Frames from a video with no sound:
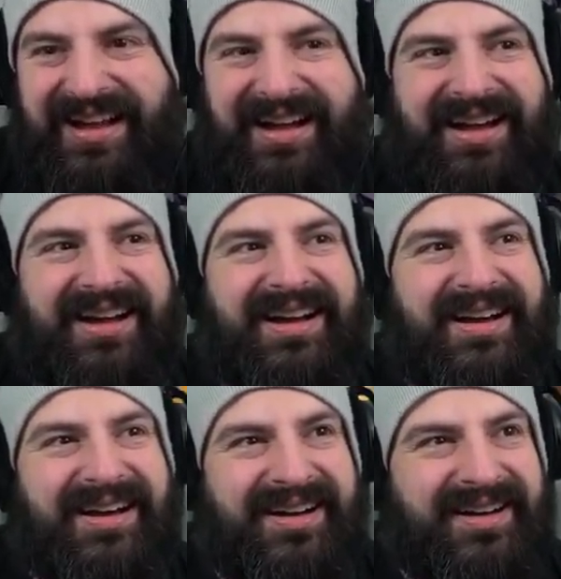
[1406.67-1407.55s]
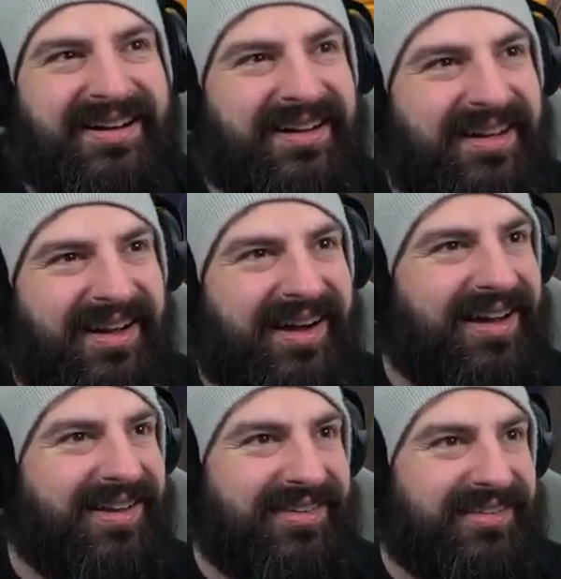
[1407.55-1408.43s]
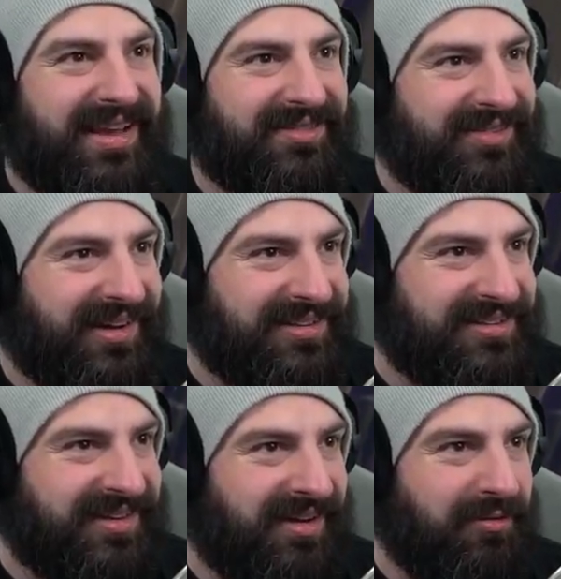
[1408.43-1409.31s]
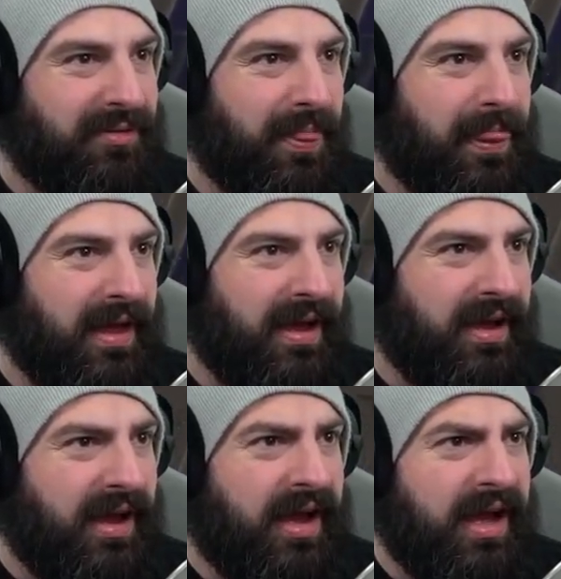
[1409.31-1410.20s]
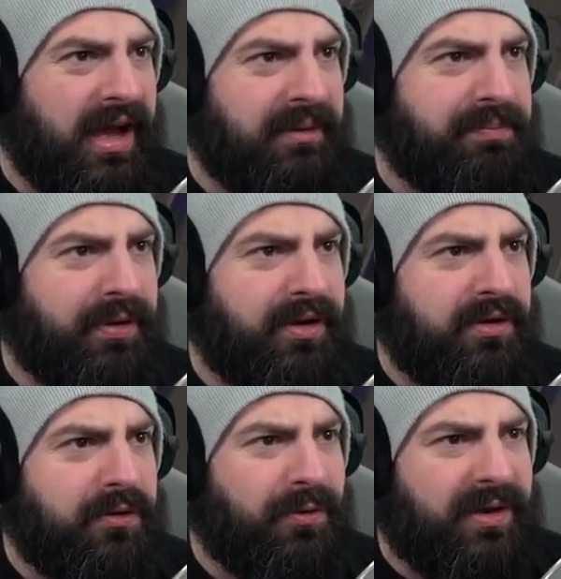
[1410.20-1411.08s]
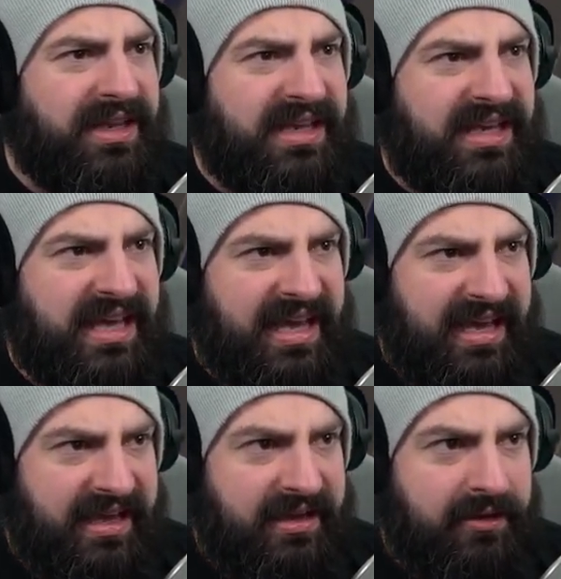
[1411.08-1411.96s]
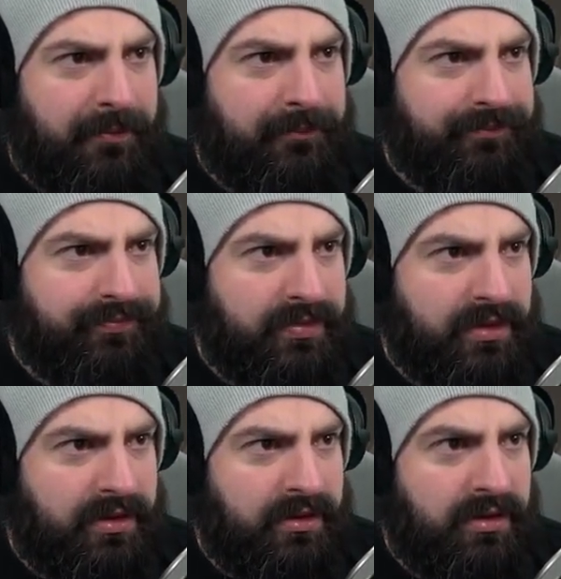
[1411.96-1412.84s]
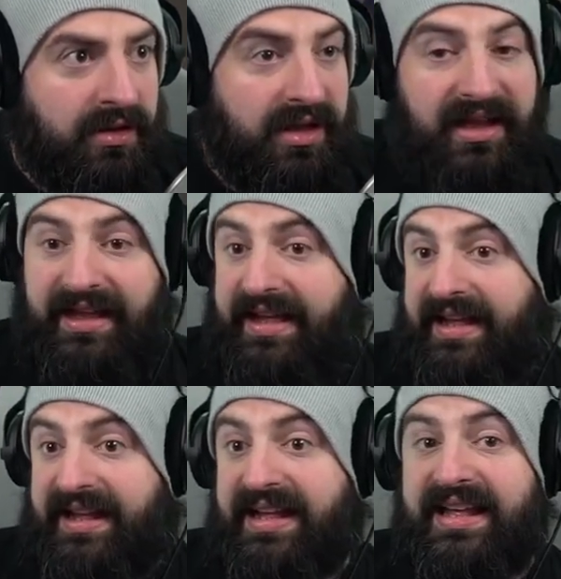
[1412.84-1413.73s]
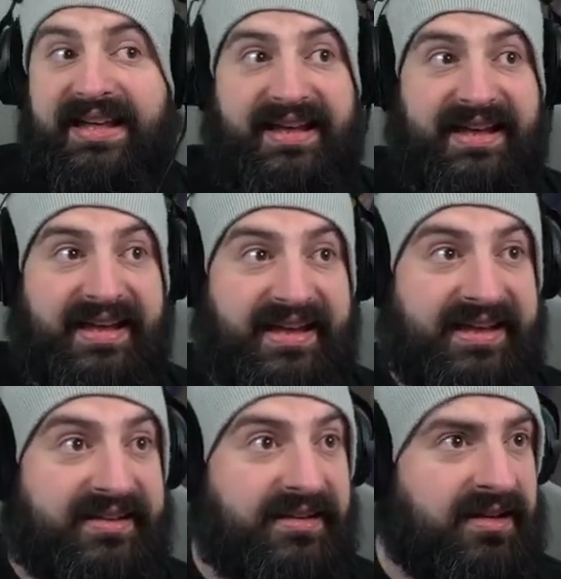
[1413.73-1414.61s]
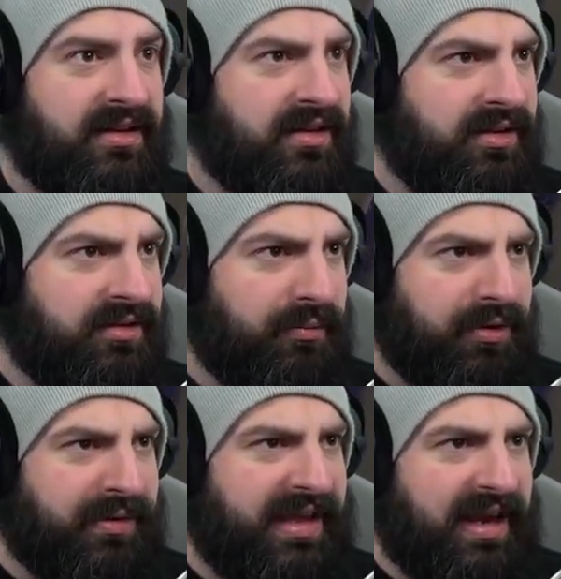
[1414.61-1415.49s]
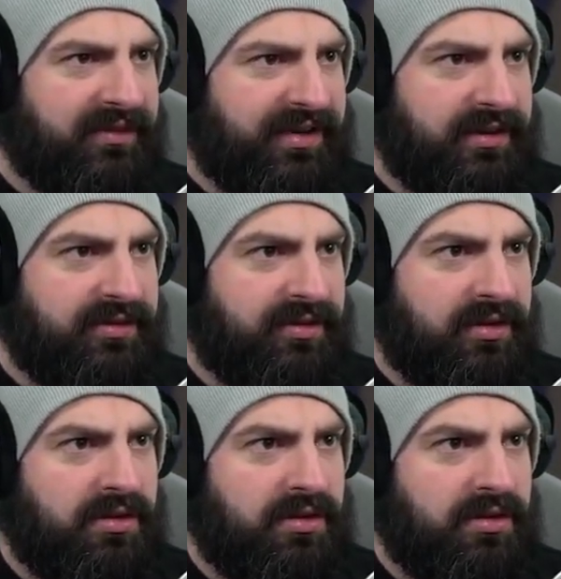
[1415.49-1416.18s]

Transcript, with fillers: oh, I love this game too much. Oh, uh, put a coin here. Aha! Uh -huh. So what do we get out of it?